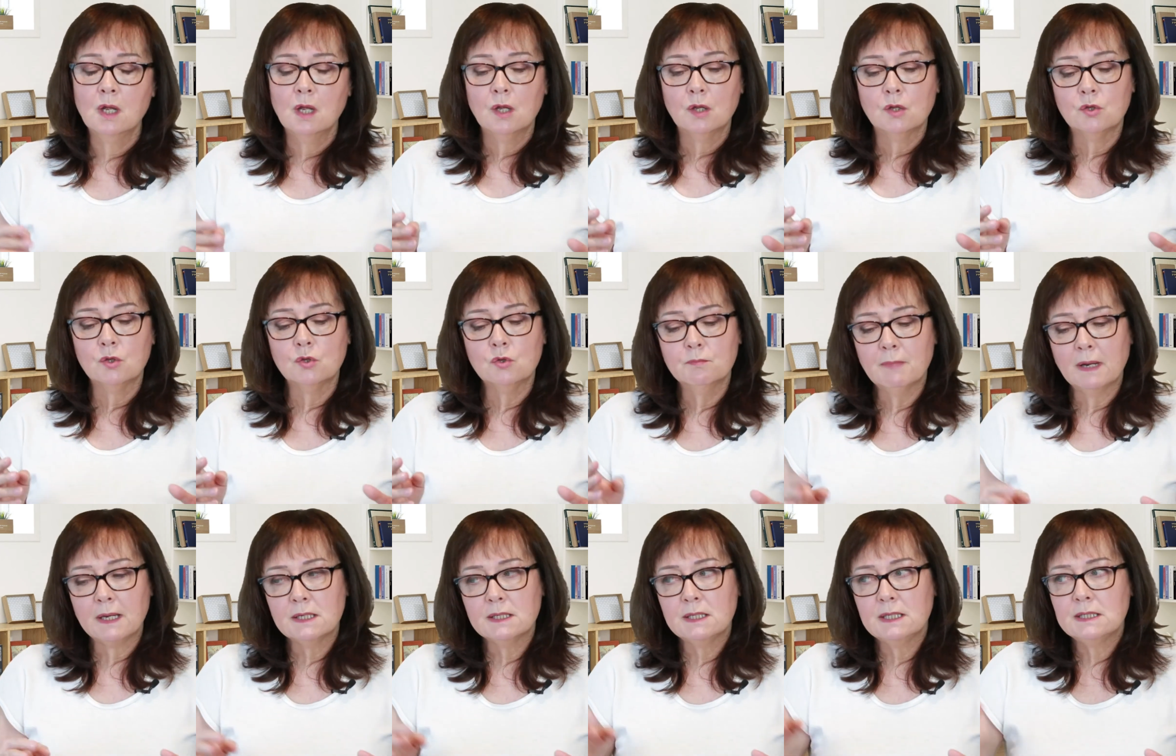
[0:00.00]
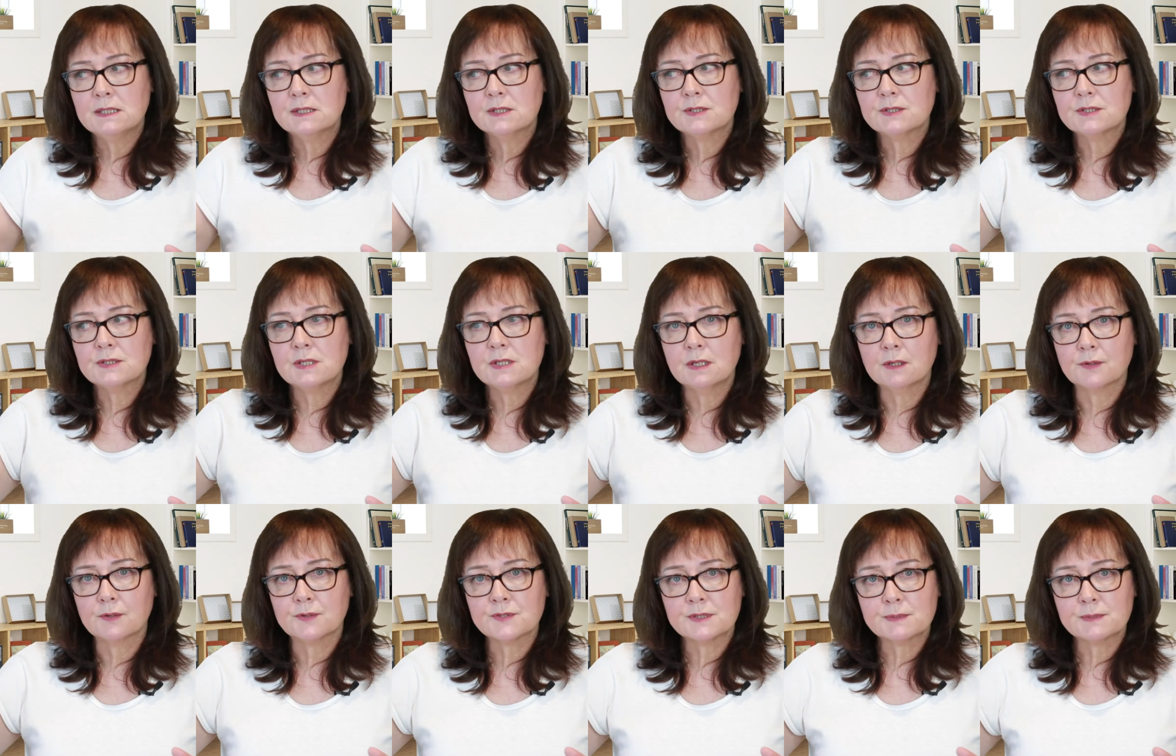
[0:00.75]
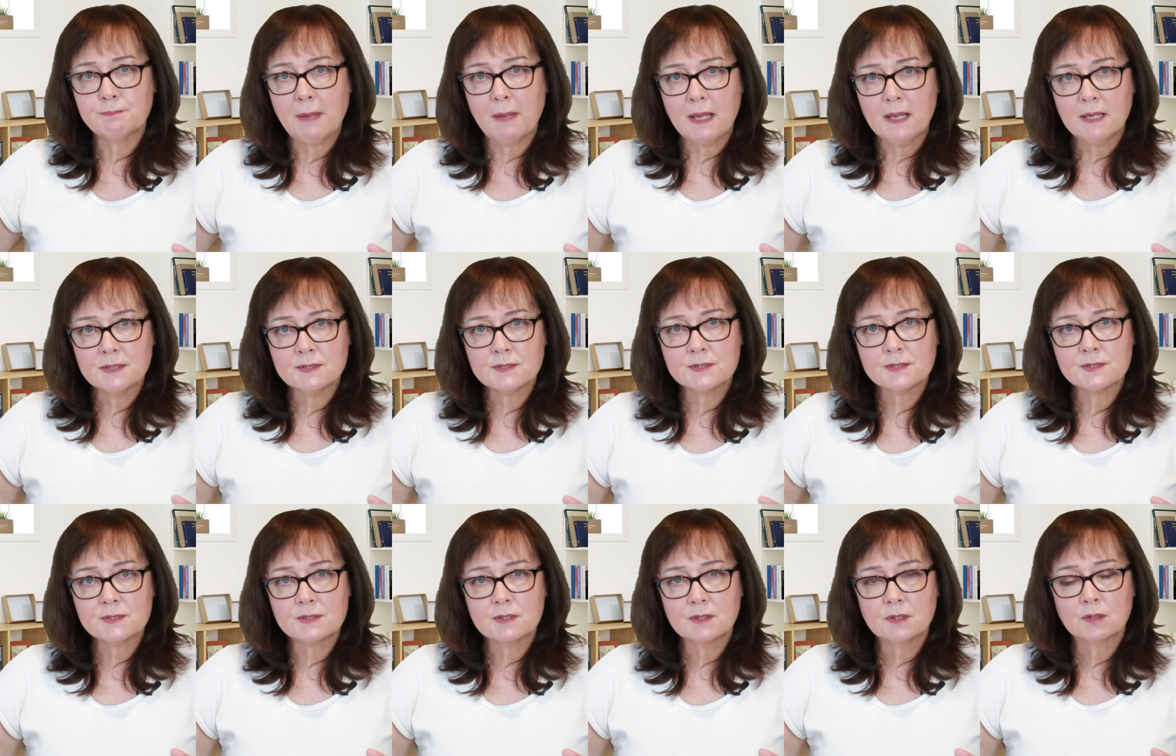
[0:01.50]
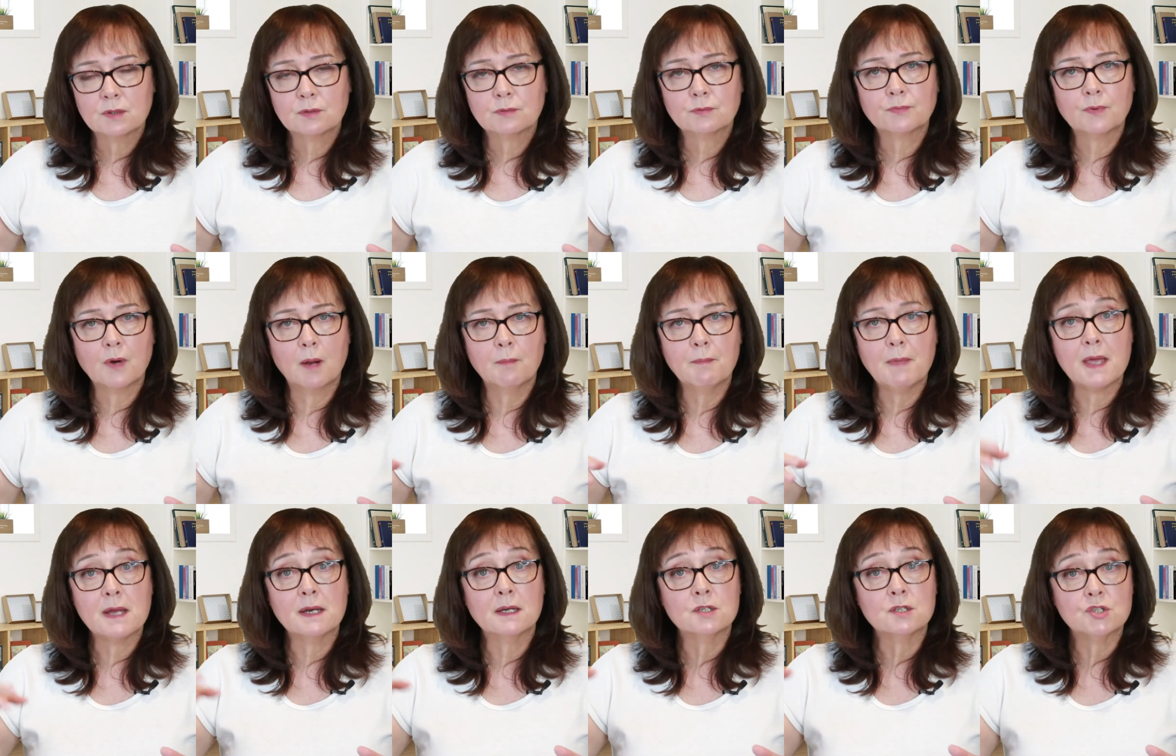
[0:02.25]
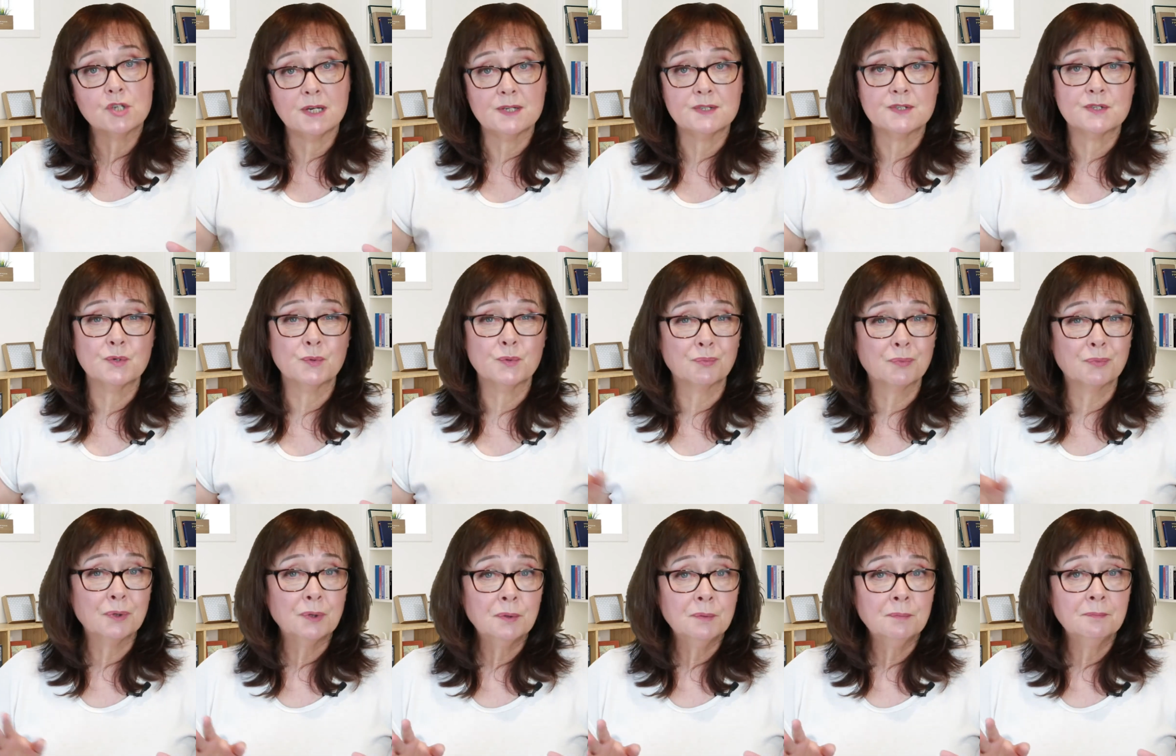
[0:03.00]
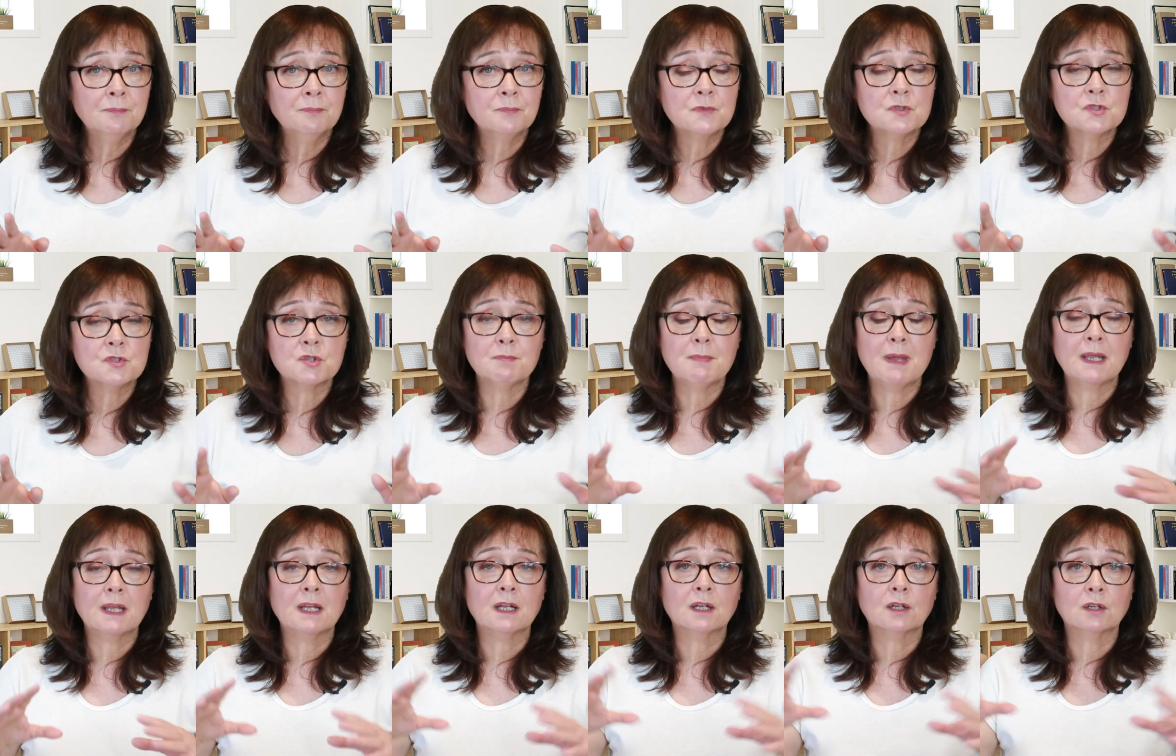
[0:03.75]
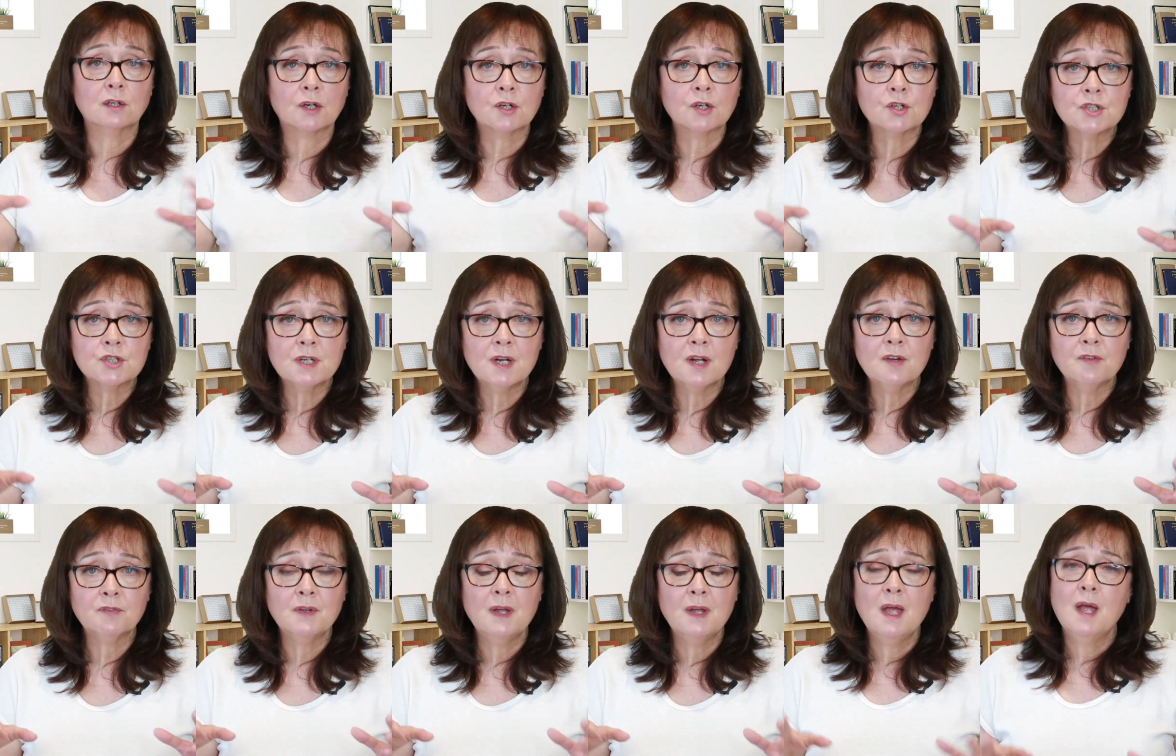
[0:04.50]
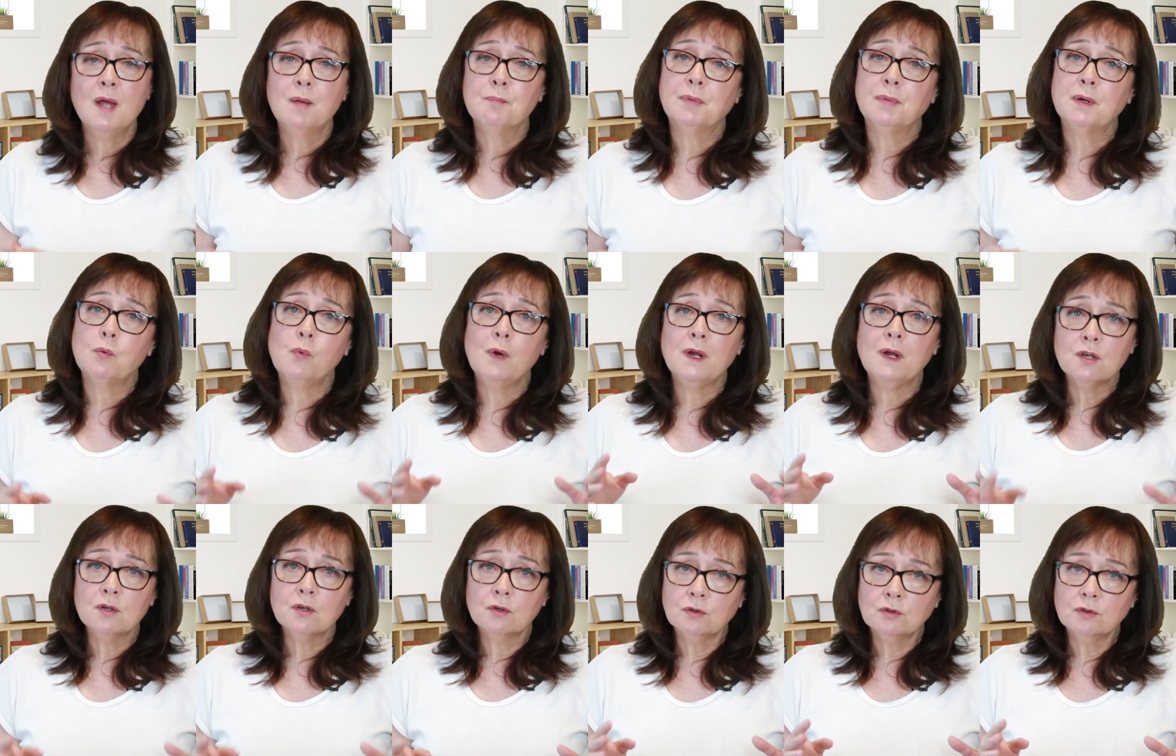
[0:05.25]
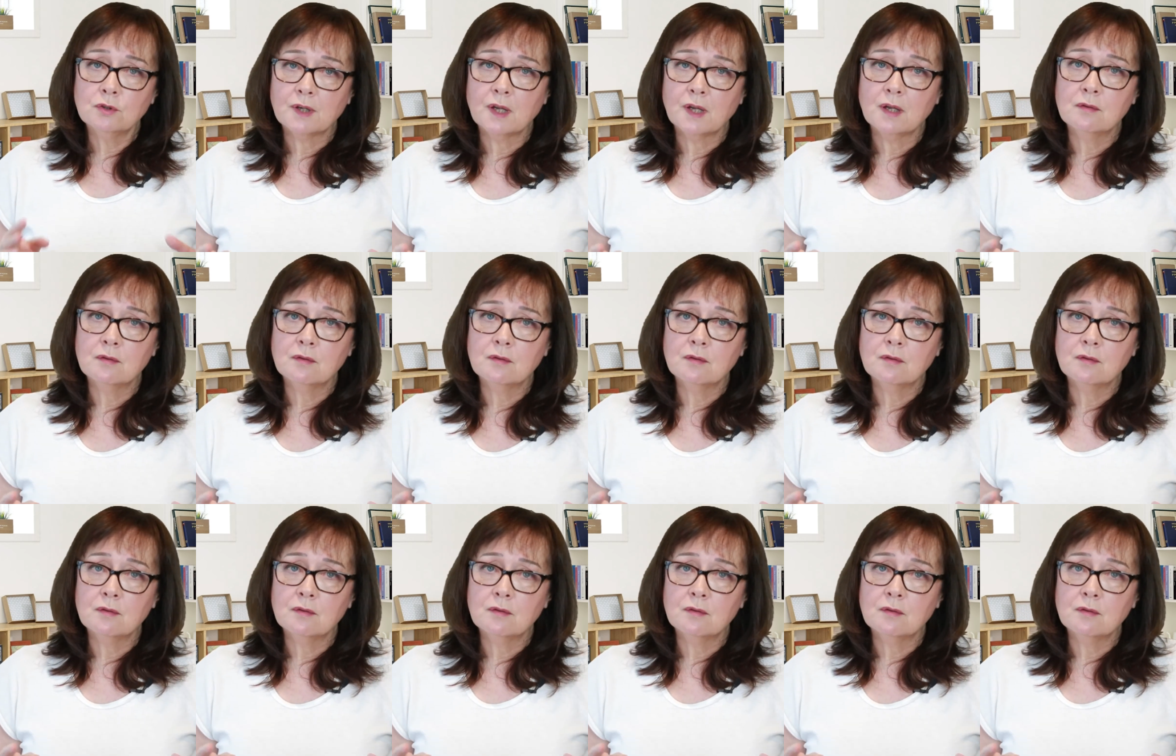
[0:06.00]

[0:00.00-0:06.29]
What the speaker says: You might need to steal space from an adjacent room to make it large enough, but what you're looking